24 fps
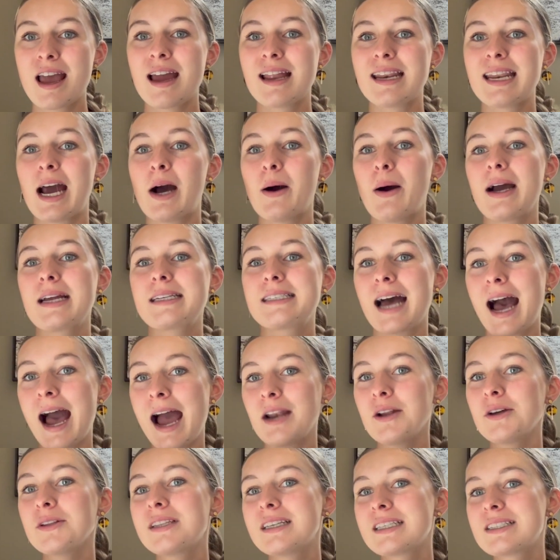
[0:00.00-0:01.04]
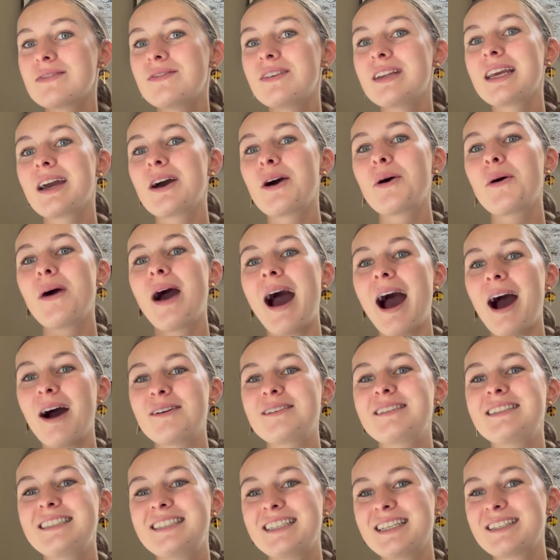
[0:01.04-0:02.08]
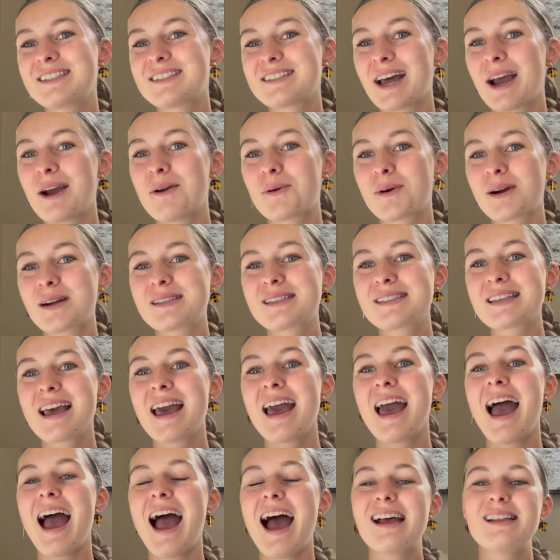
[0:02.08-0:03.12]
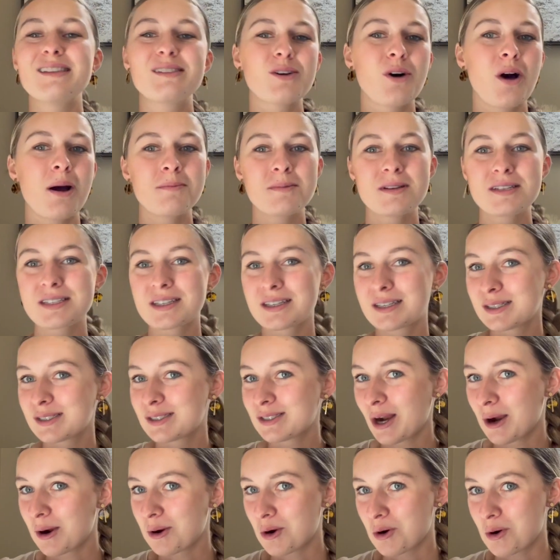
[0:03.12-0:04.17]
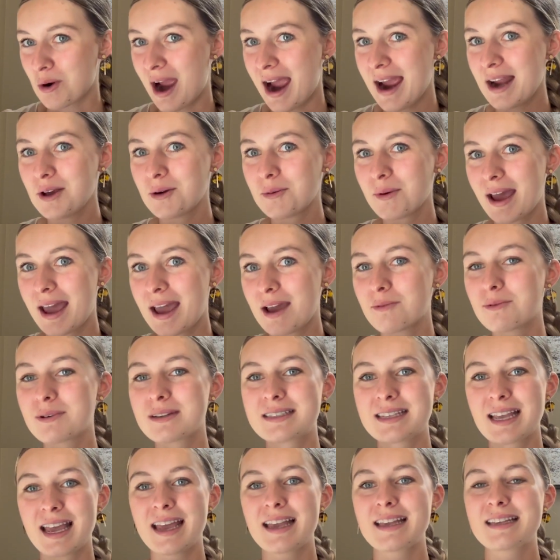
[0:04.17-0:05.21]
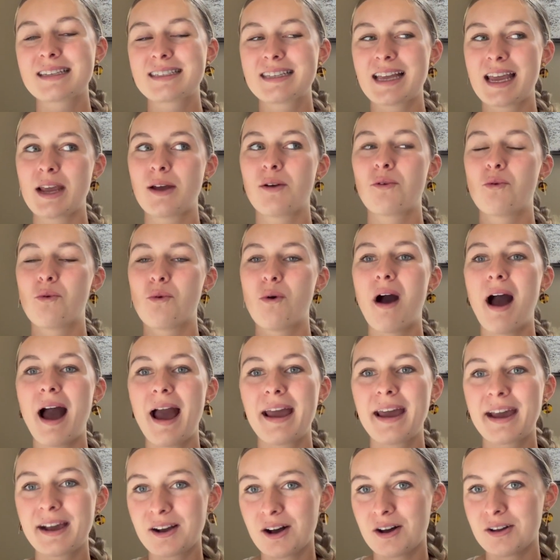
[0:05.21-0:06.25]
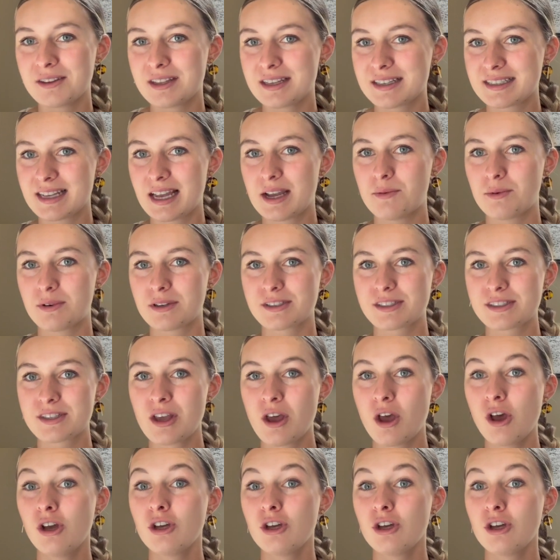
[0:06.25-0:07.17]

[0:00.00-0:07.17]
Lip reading: Now, I titled this video How to Teach Sight Words, and so I'm just going to start right away with saying why I called it sight words.